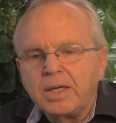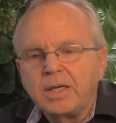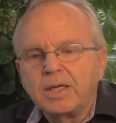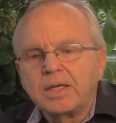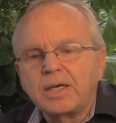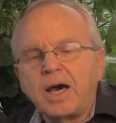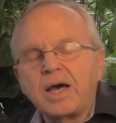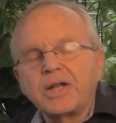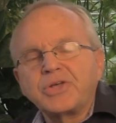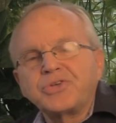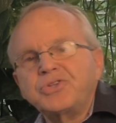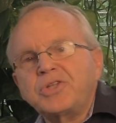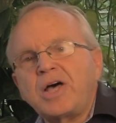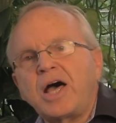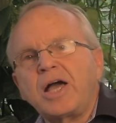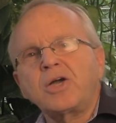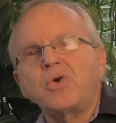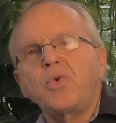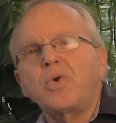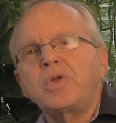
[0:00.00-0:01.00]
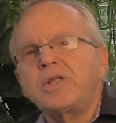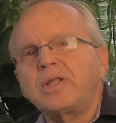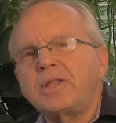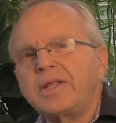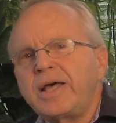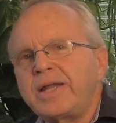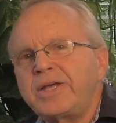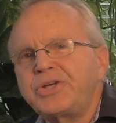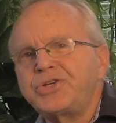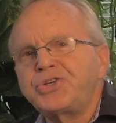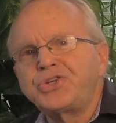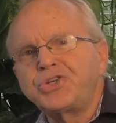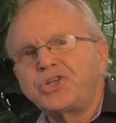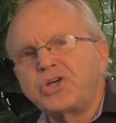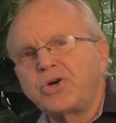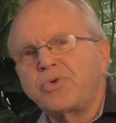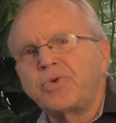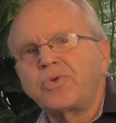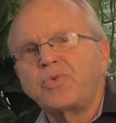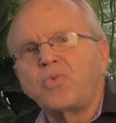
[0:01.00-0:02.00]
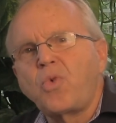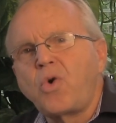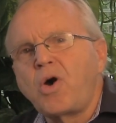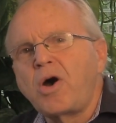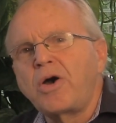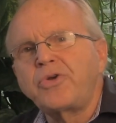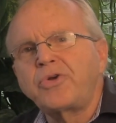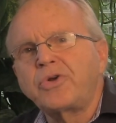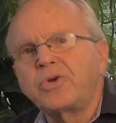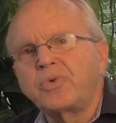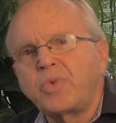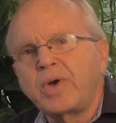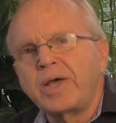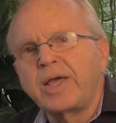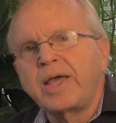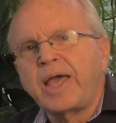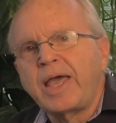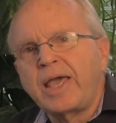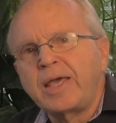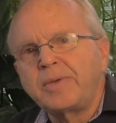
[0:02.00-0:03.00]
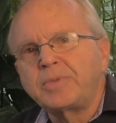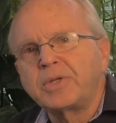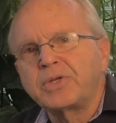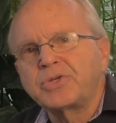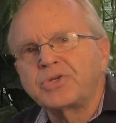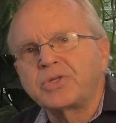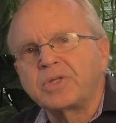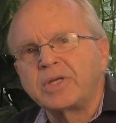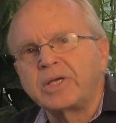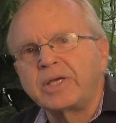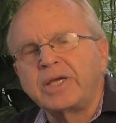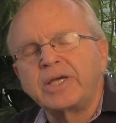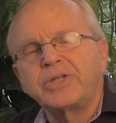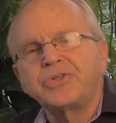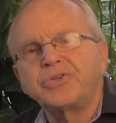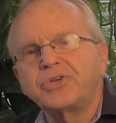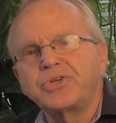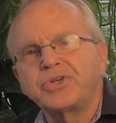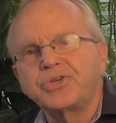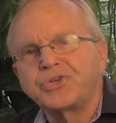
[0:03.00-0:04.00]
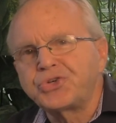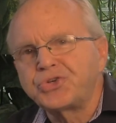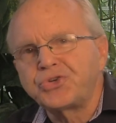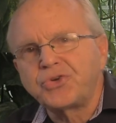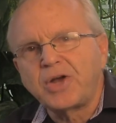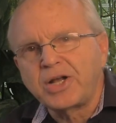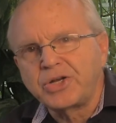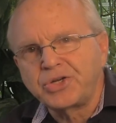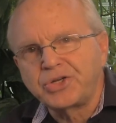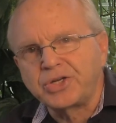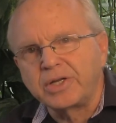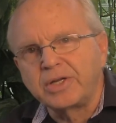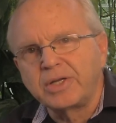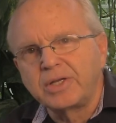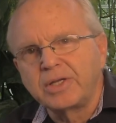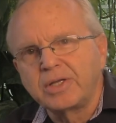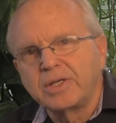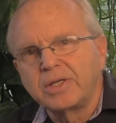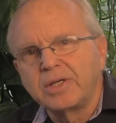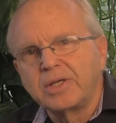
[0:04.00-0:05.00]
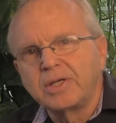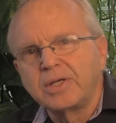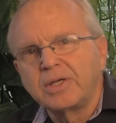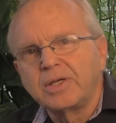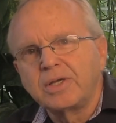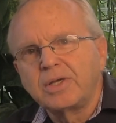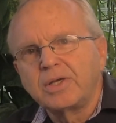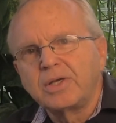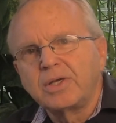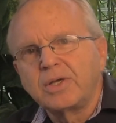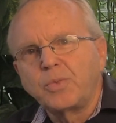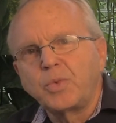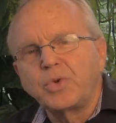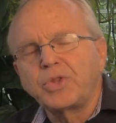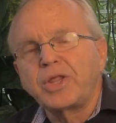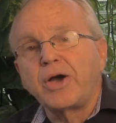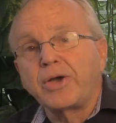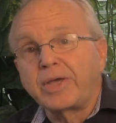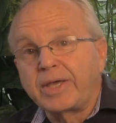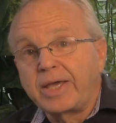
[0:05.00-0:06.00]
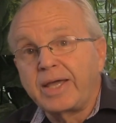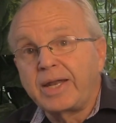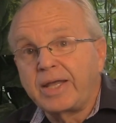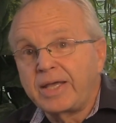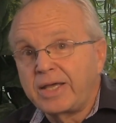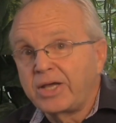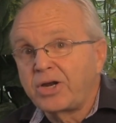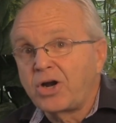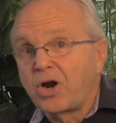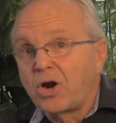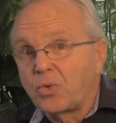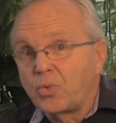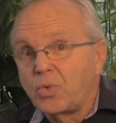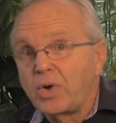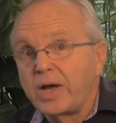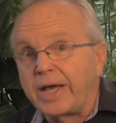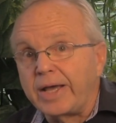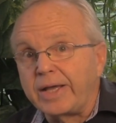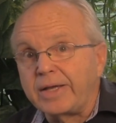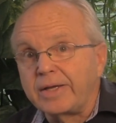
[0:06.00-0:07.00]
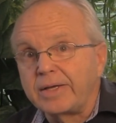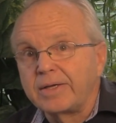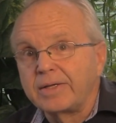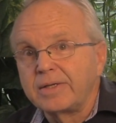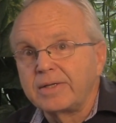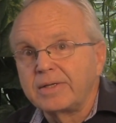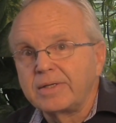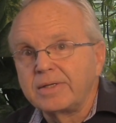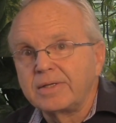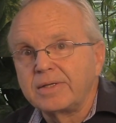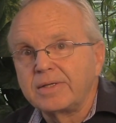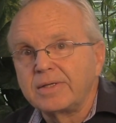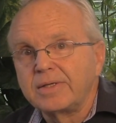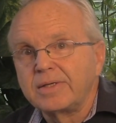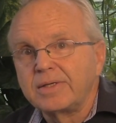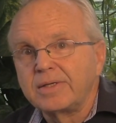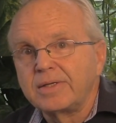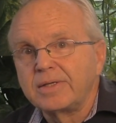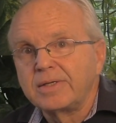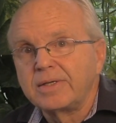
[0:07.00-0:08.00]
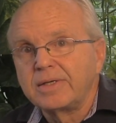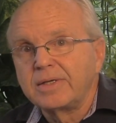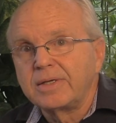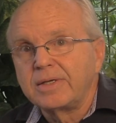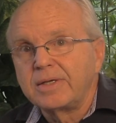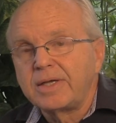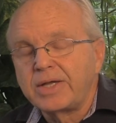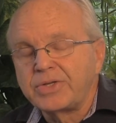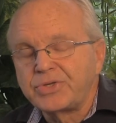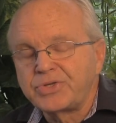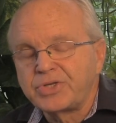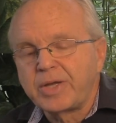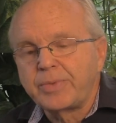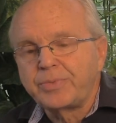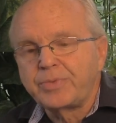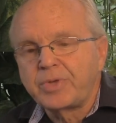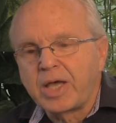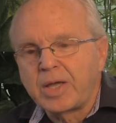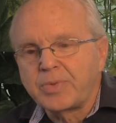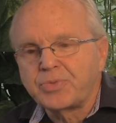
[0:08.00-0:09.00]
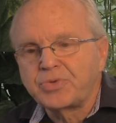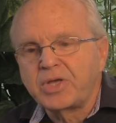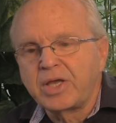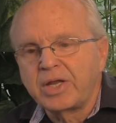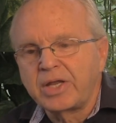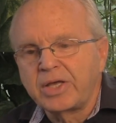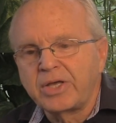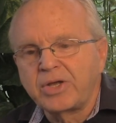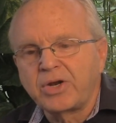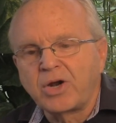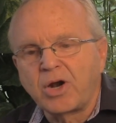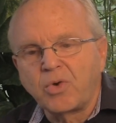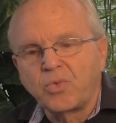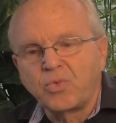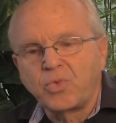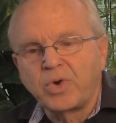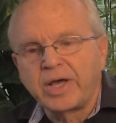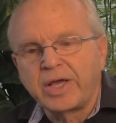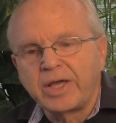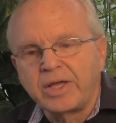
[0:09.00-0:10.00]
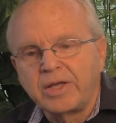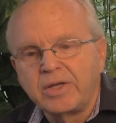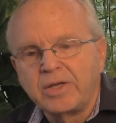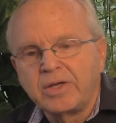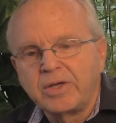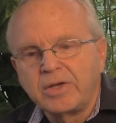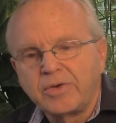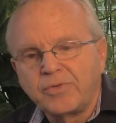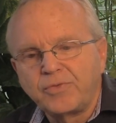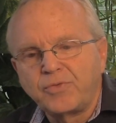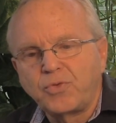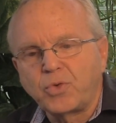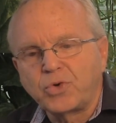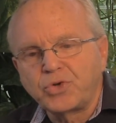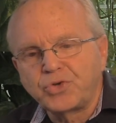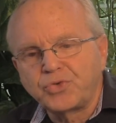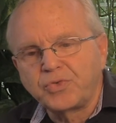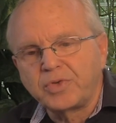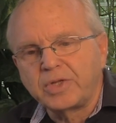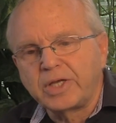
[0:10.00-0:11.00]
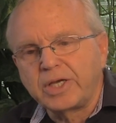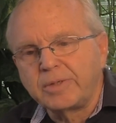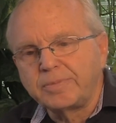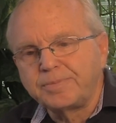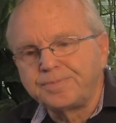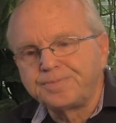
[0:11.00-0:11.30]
God is not going to let his children wander away aimlessly into destruction without getting in our way, and sometimes getting in our way forcefully.